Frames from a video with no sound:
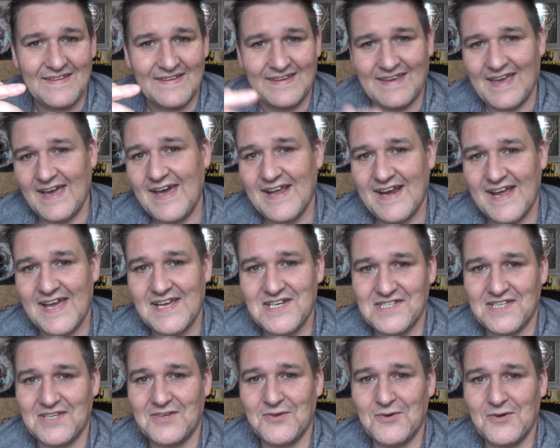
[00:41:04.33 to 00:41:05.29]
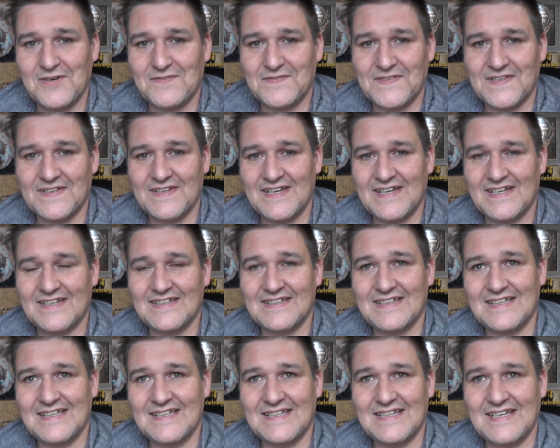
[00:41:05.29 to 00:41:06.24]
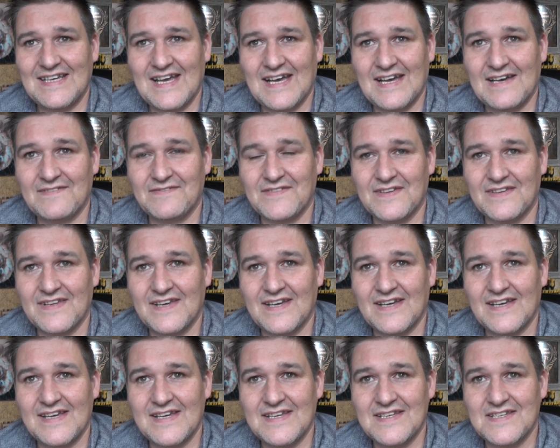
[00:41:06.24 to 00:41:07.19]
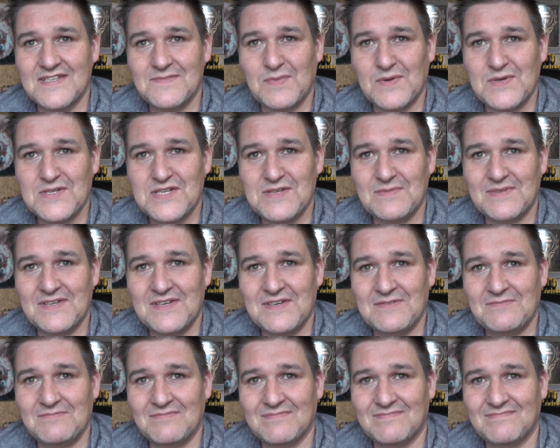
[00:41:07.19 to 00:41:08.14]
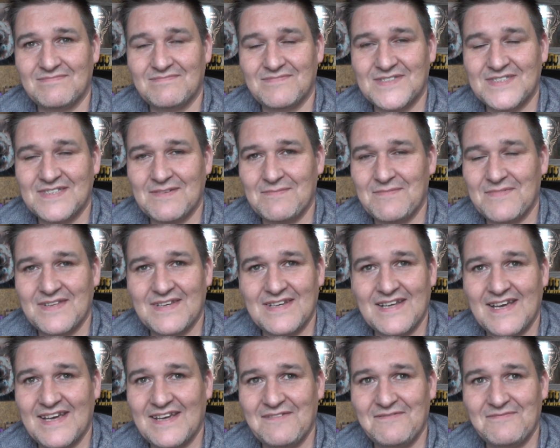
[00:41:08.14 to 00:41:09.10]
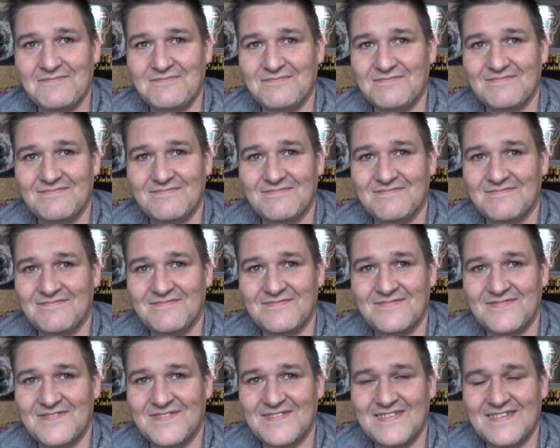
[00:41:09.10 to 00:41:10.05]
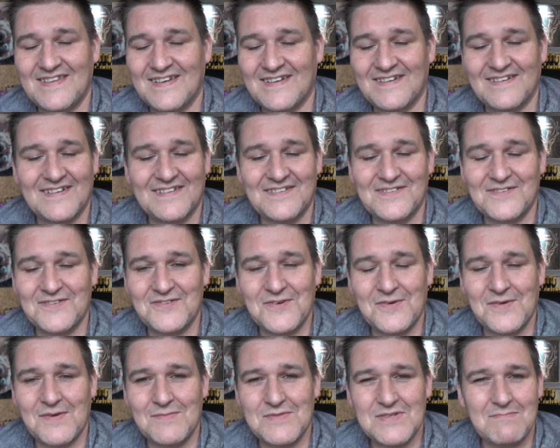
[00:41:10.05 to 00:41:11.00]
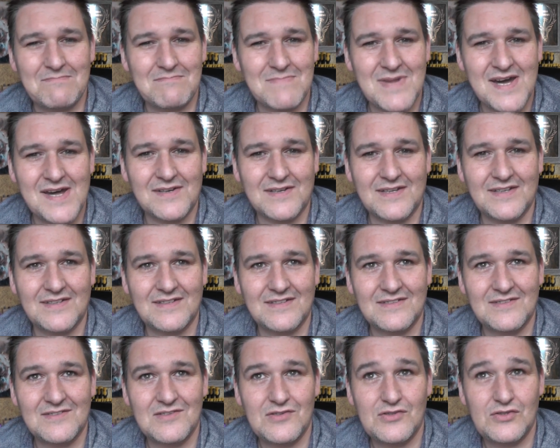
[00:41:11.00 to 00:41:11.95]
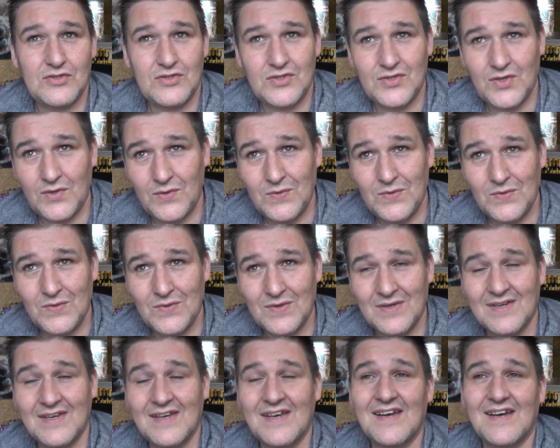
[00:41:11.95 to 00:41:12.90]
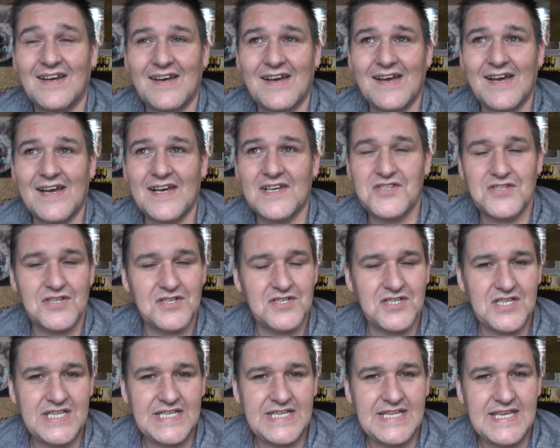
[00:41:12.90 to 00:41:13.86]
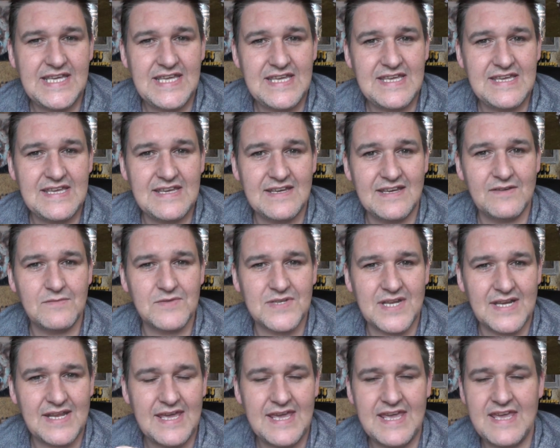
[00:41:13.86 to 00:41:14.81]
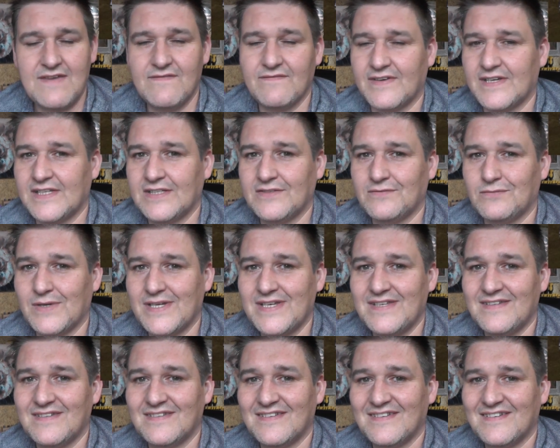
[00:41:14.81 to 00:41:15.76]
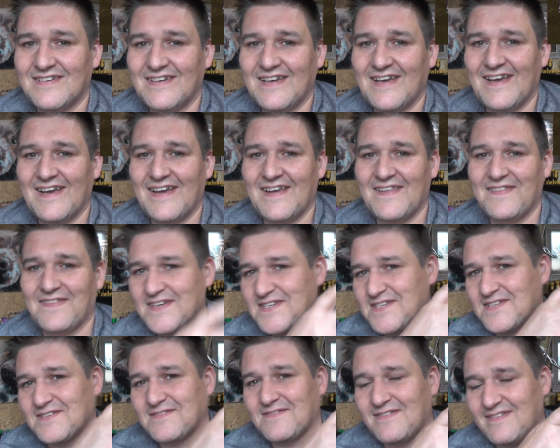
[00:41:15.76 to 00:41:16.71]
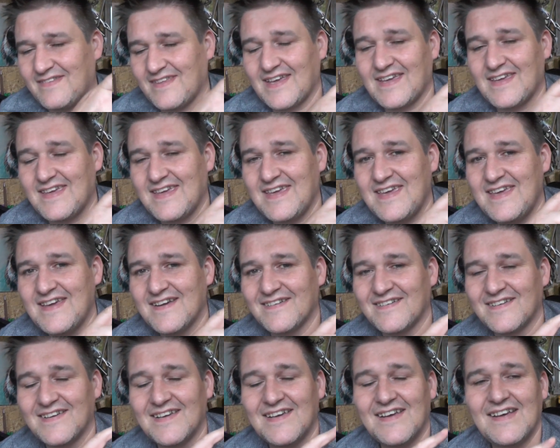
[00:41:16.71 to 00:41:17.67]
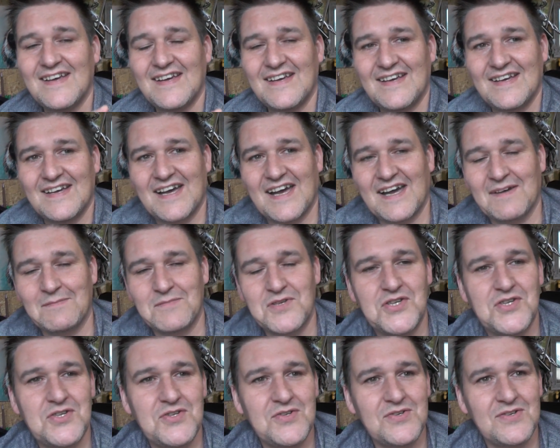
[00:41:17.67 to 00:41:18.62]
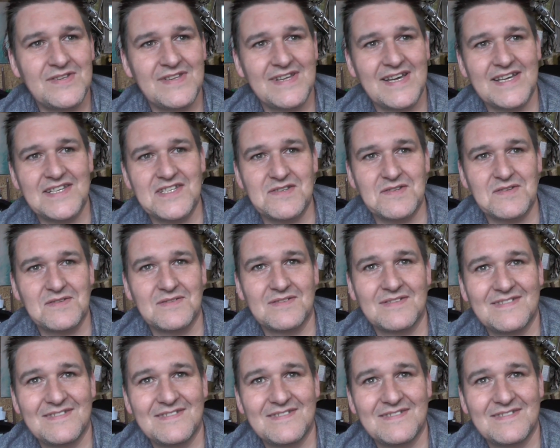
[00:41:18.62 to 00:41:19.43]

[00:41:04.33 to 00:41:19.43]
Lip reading: car I actually got after that is possibly something I don't know. It was a Mark II Astra GTE. It was an 8-valve one. This thing here. I'm sure that's